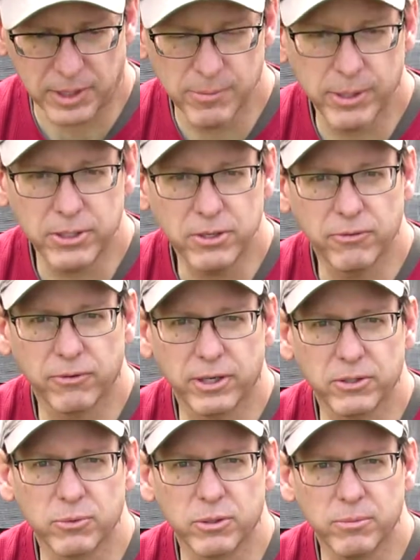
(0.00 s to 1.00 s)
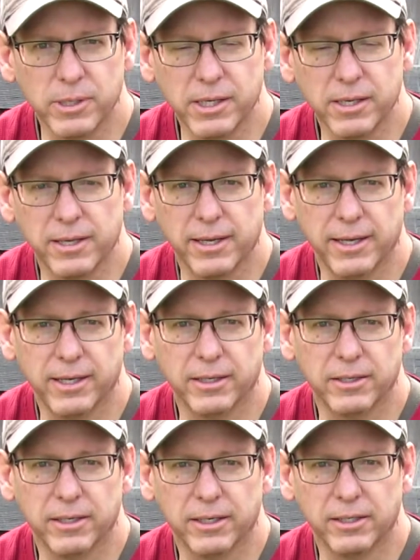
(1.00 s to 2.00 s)
my two friends with me,
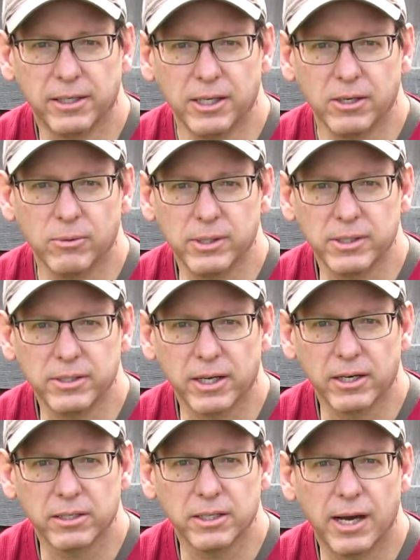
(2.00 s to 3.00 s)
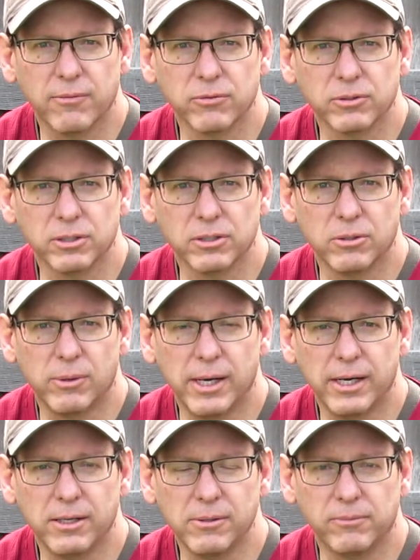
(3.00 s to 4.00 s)
and we sat on top for a little
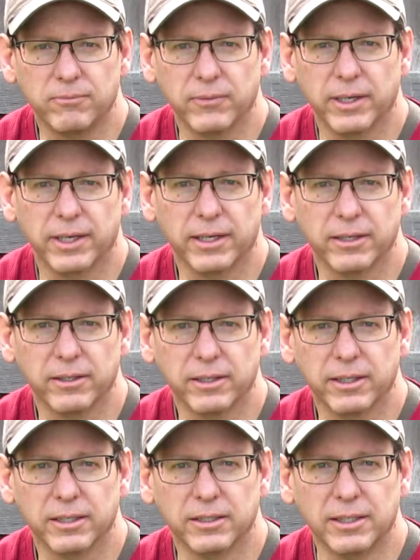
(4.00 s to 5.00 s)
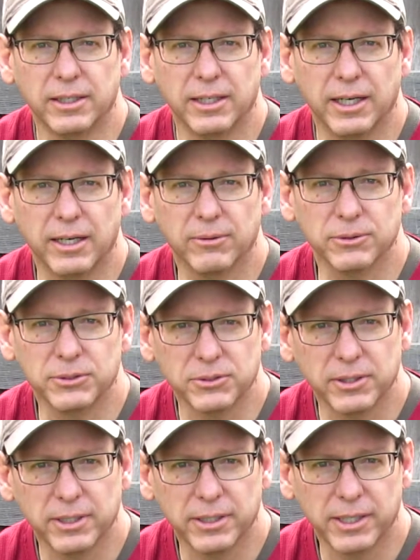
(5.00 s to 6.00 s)
while, and I was
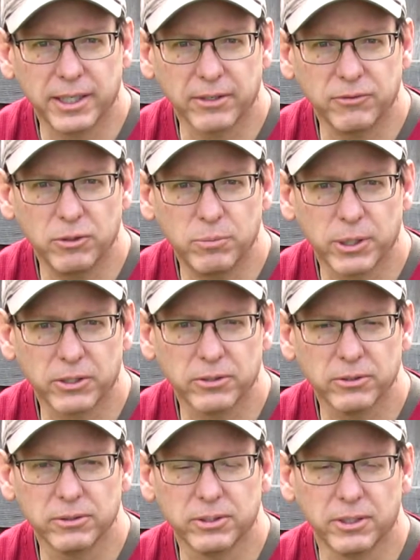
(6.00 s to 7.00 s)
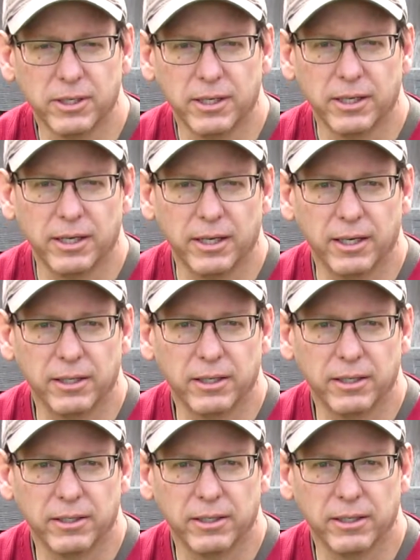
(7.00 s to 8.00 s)
trying to take a few pictures, and
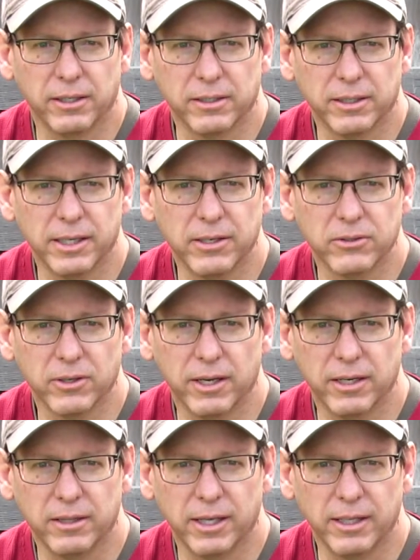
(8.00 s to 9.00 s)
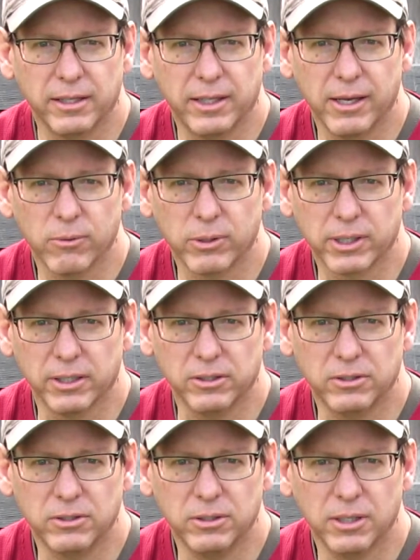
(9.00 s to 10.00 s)
then they decided that they were getting
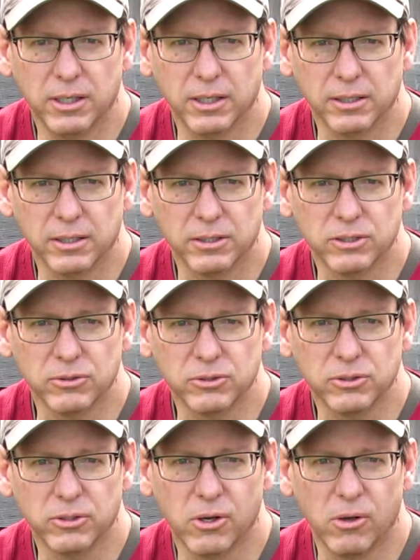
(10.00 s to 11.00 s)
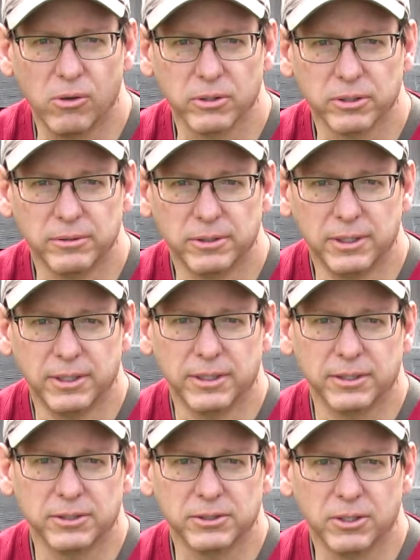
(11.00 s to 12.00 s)
a little too cold.
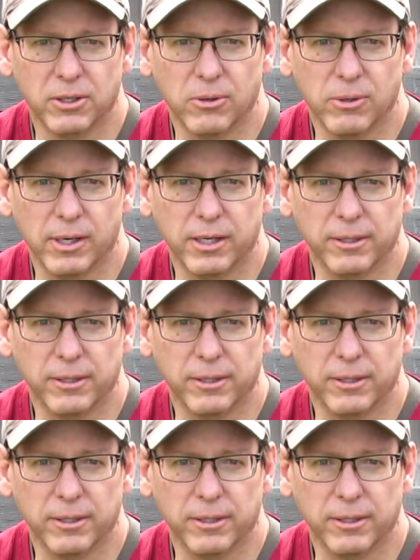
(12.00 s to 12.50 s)
So